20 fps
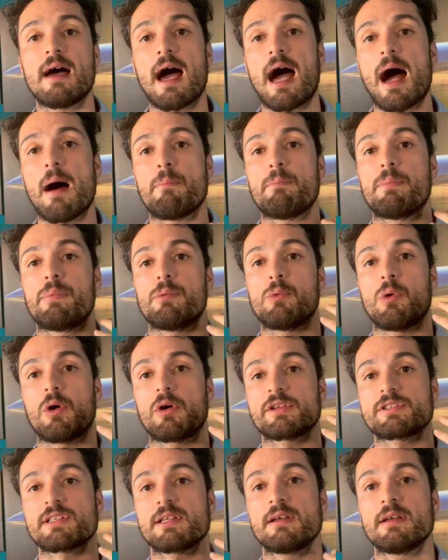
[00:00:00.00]

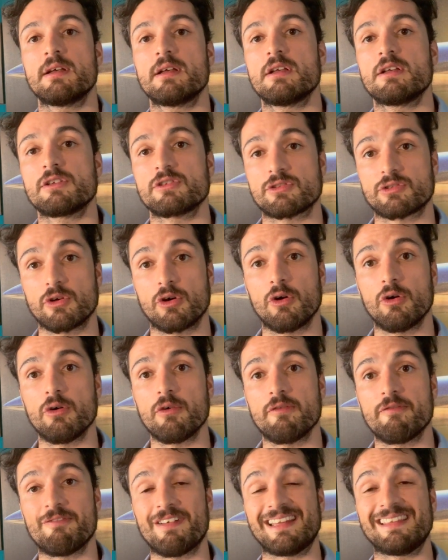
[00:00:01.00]
upward
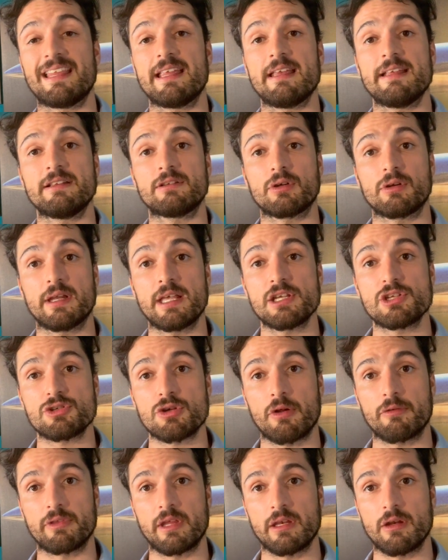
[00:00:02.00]
so that the intonation
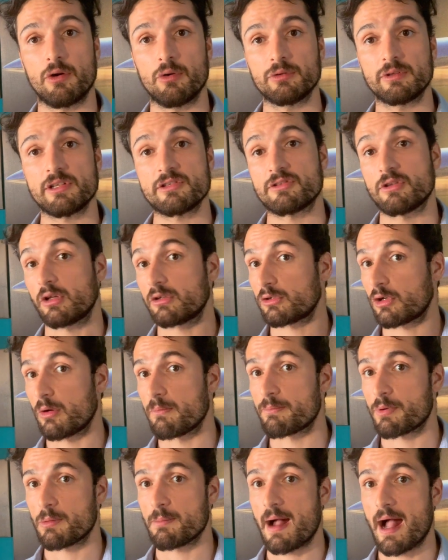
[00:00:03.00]
of the note is not
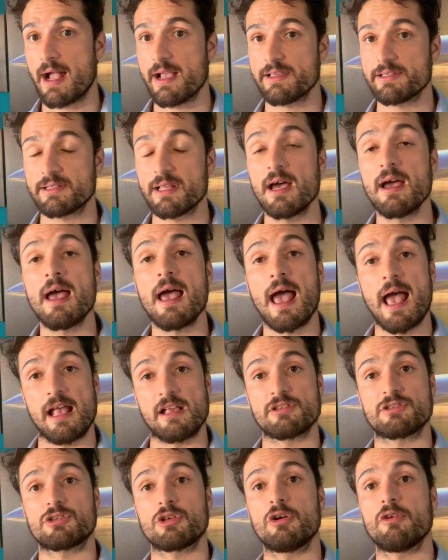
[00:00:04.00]
compromised and
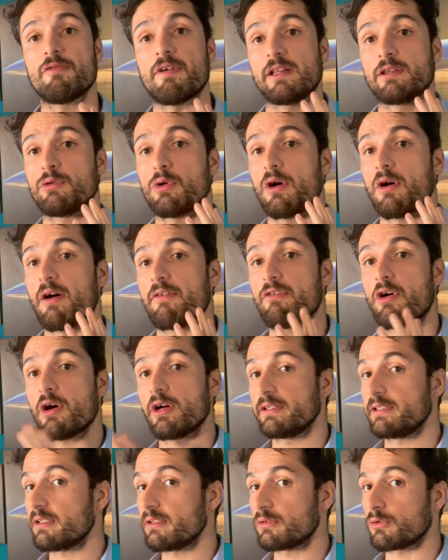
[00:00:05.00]
so that you
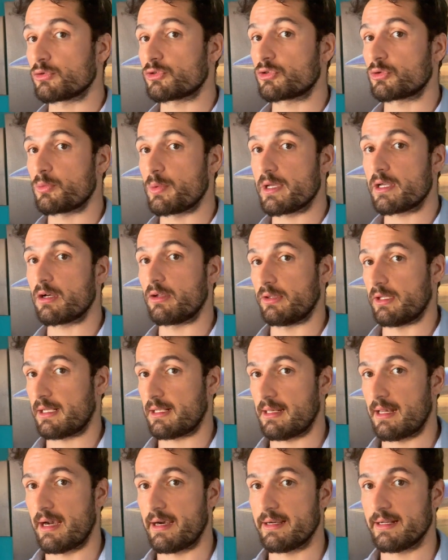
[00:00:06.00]
avoid to squeak on the
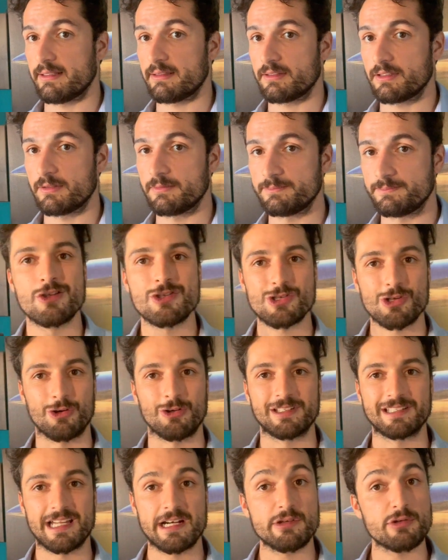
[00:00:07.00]
clarinet.
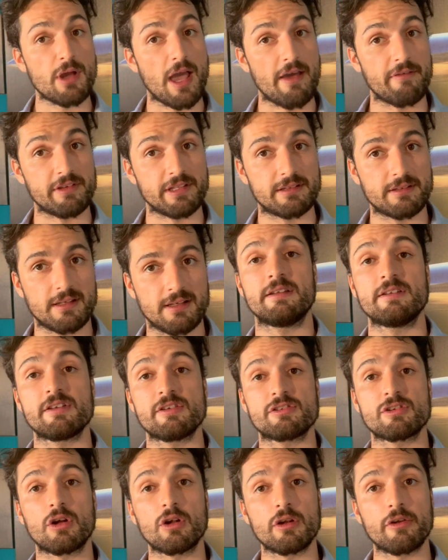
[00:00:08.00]
So, there you have it. This
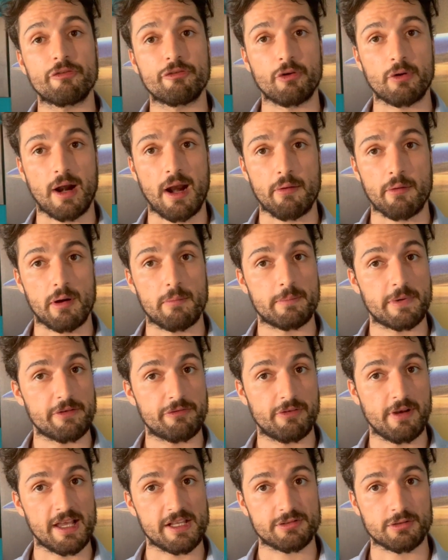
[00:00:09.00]
is all for our
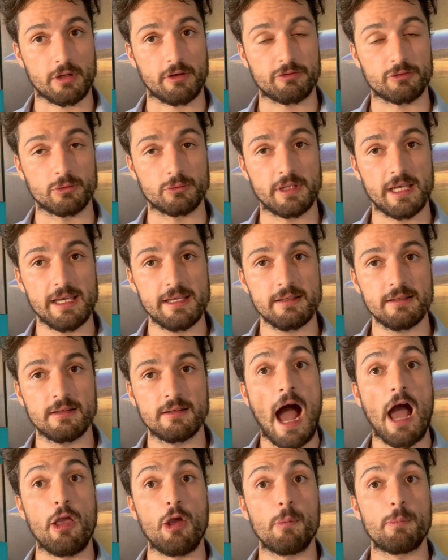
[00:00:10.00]
brief lesson of today.
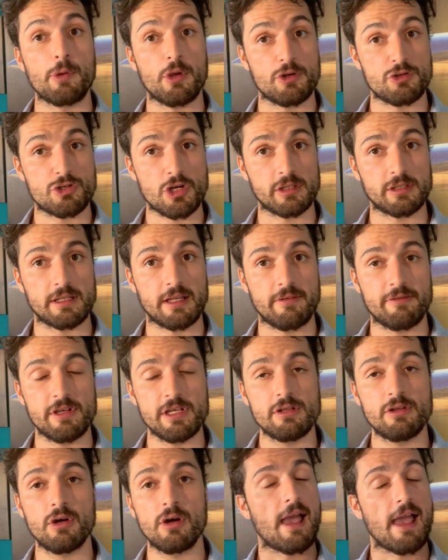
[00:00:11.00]
I hope you enjoyed the
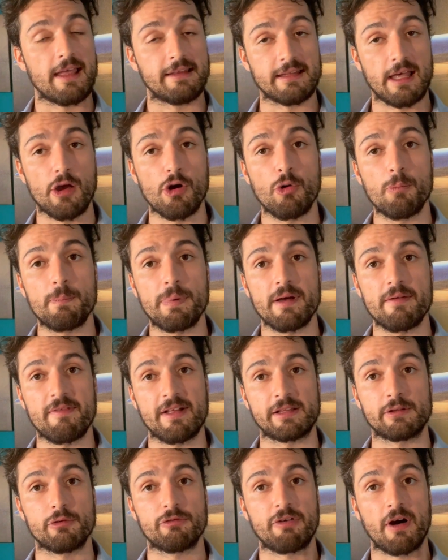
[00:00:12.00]
video and I hope
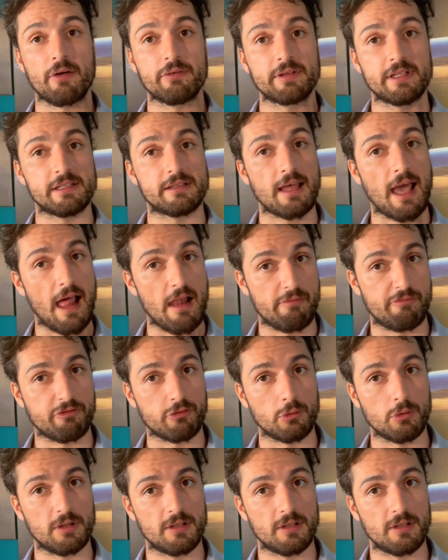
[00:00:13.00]
that you found it helpful.